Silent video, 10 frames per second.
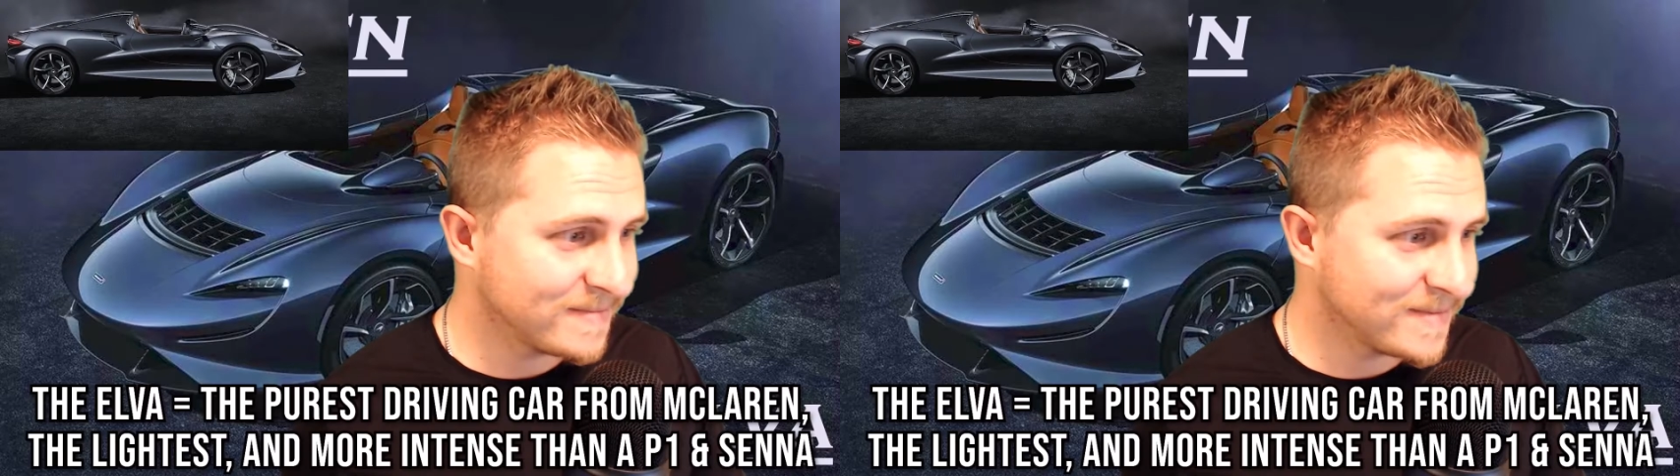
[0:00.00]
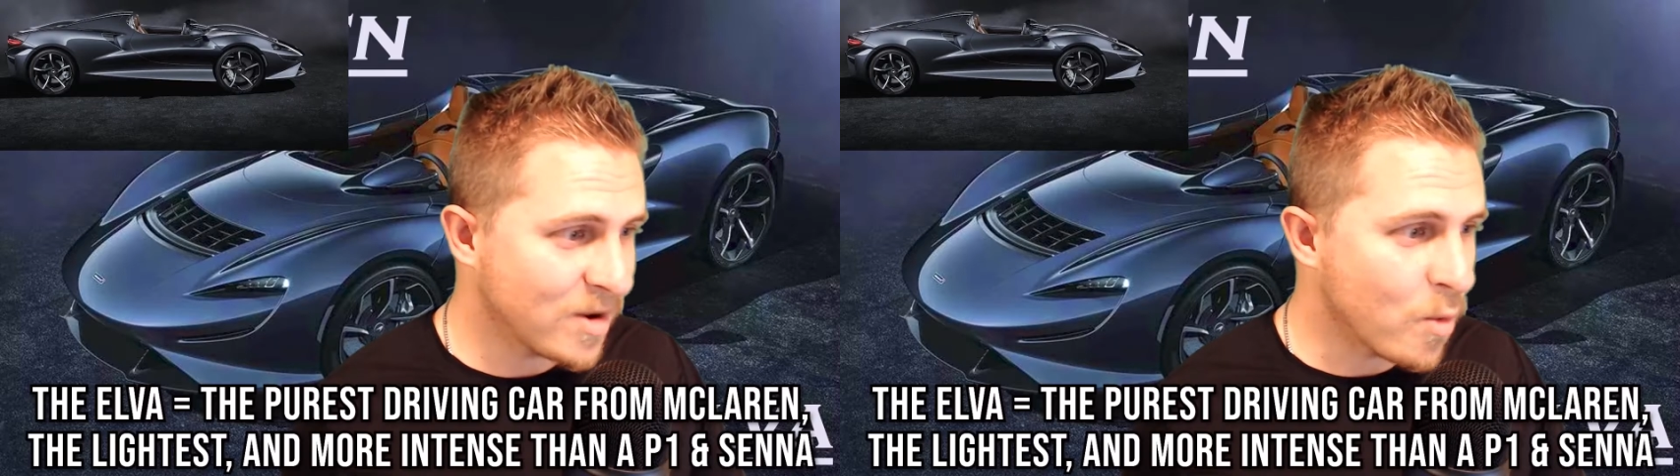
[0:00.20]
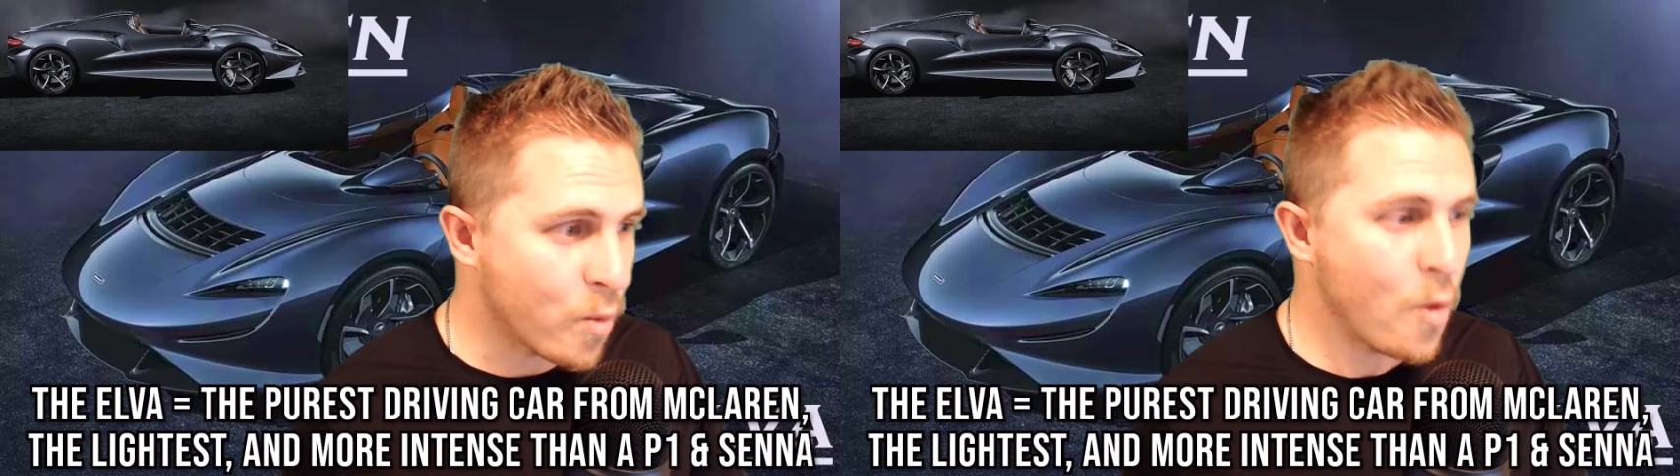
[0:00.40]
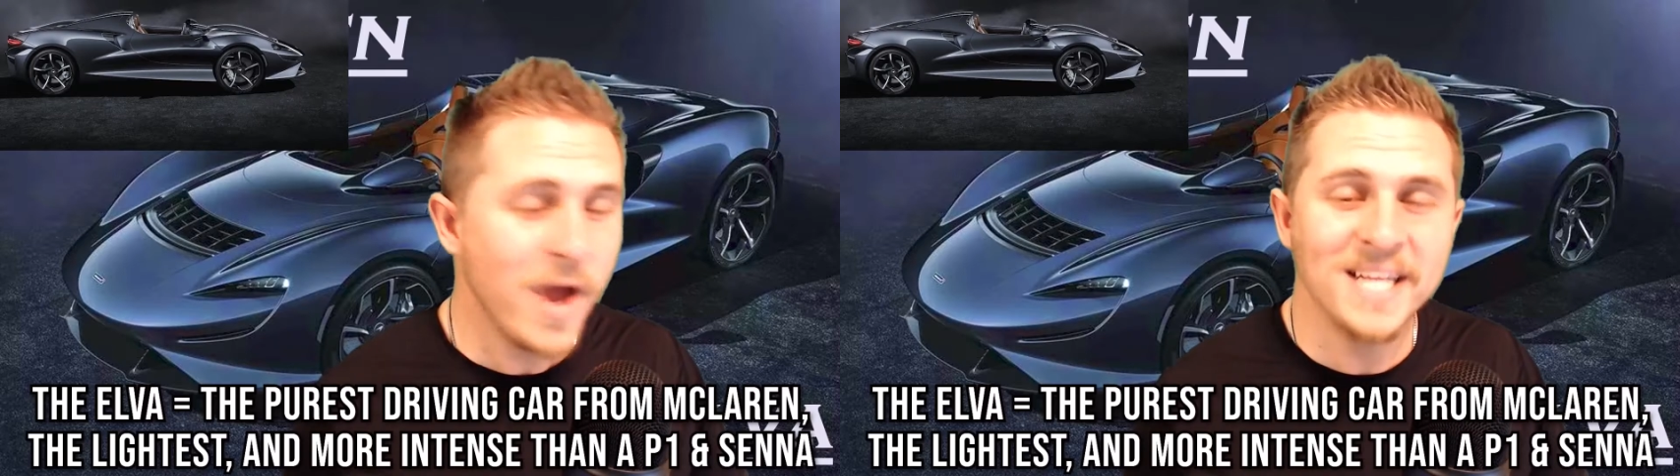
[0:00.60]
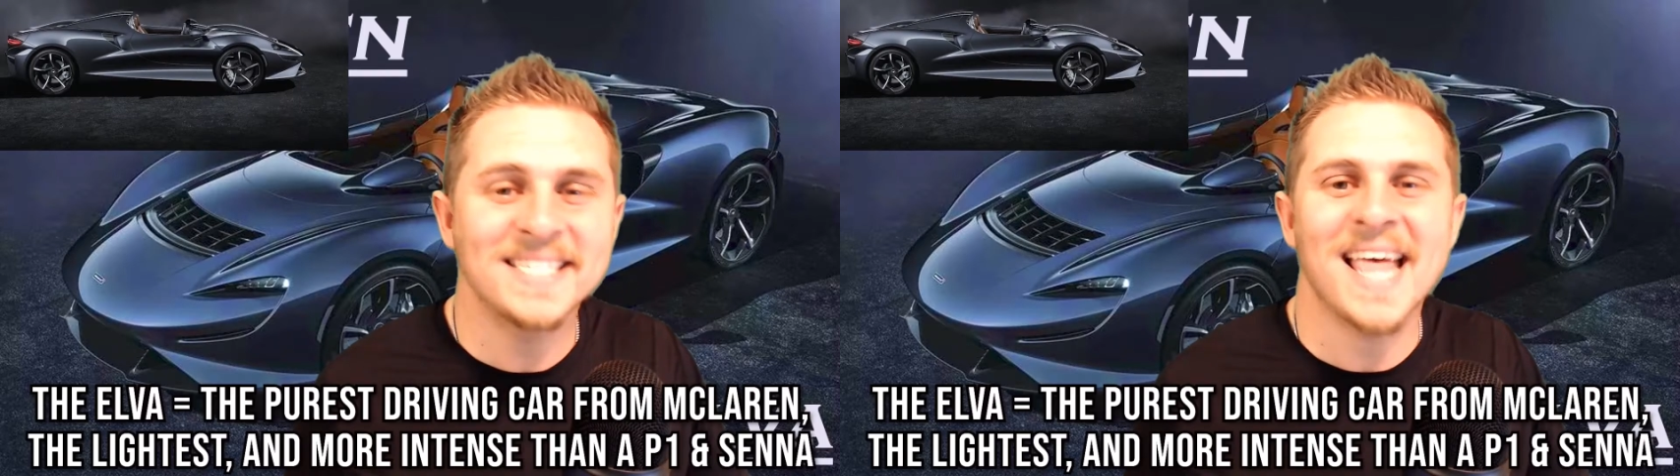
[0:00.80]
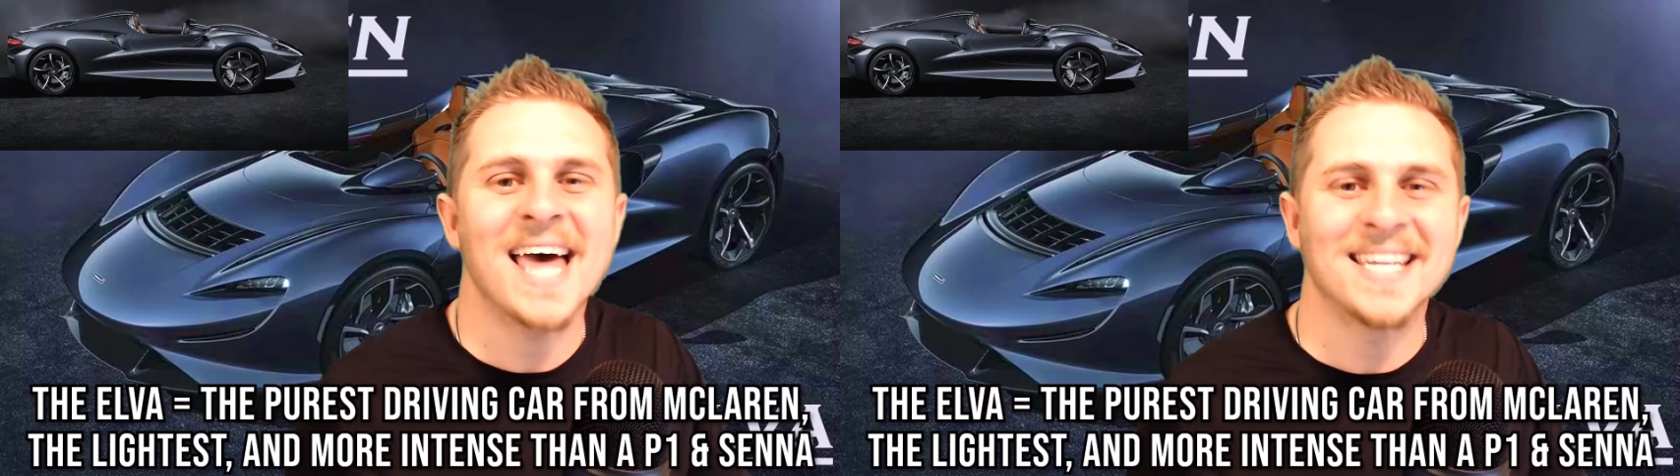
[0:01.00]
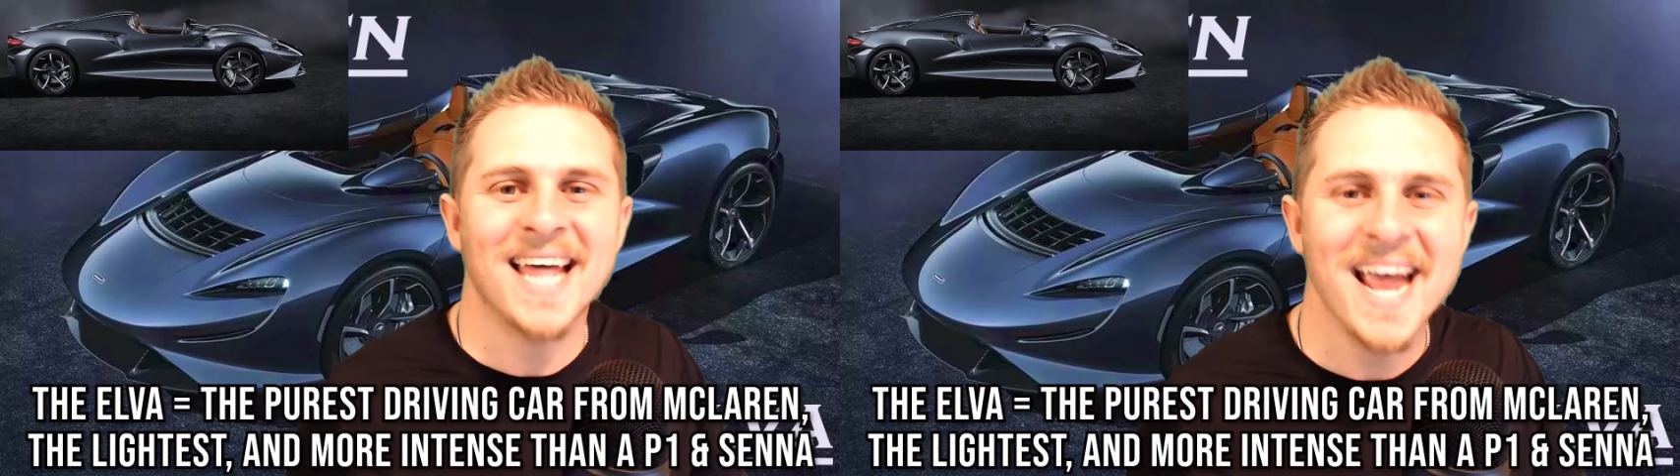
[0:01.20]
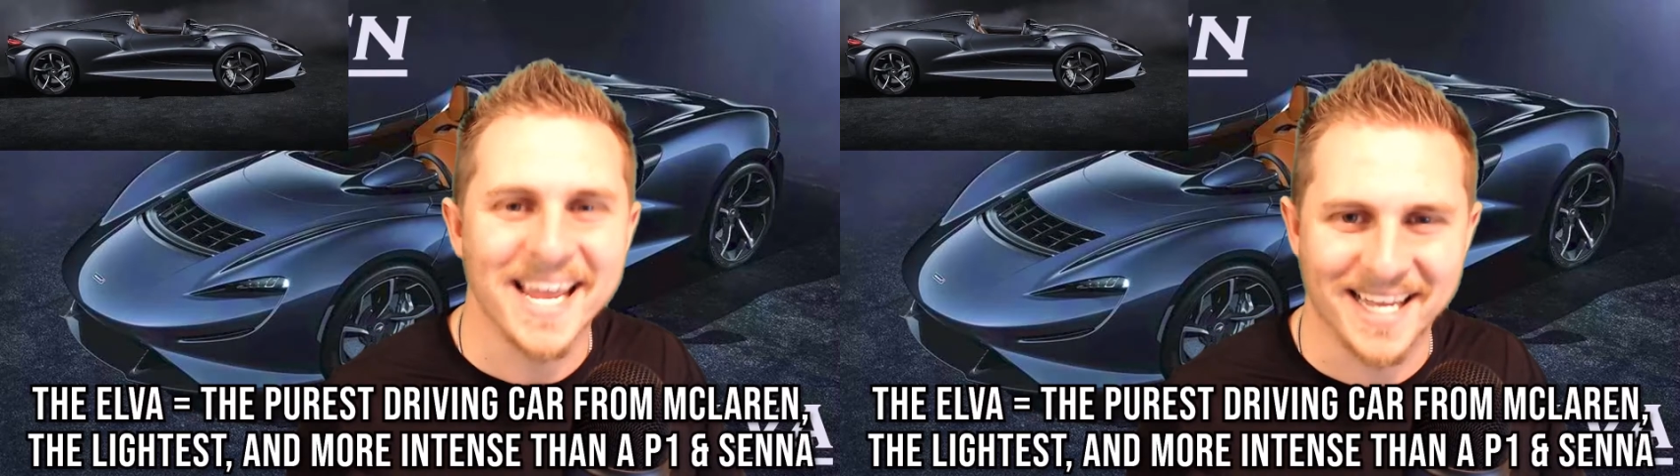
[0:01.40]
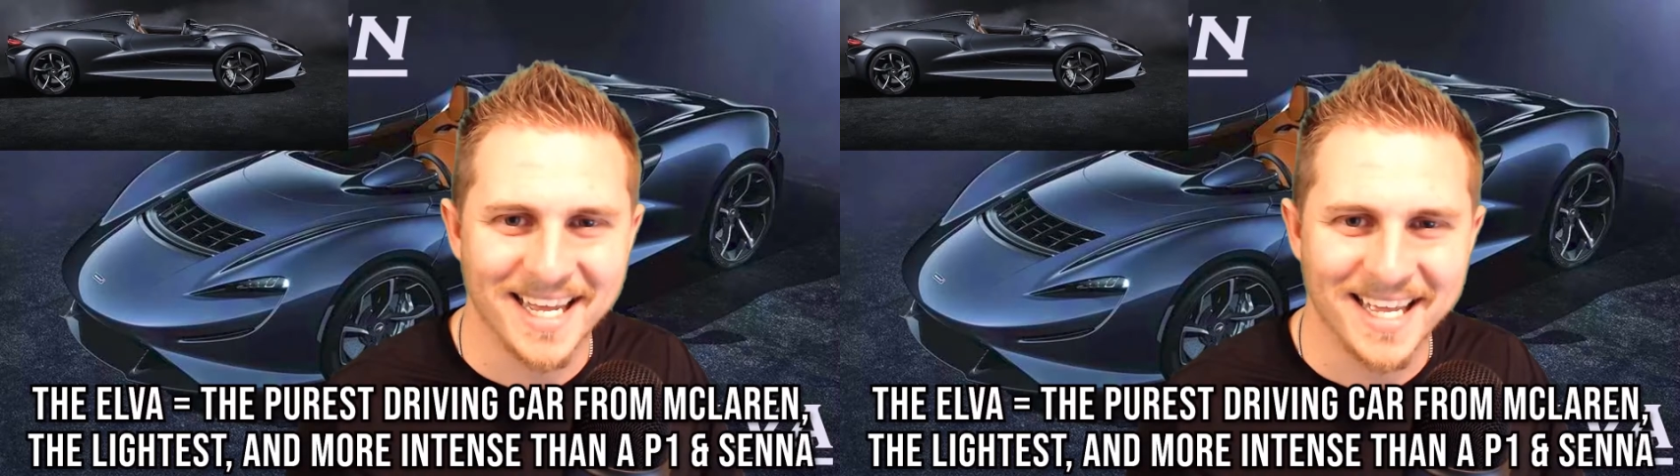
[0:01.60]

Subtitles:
What is that like?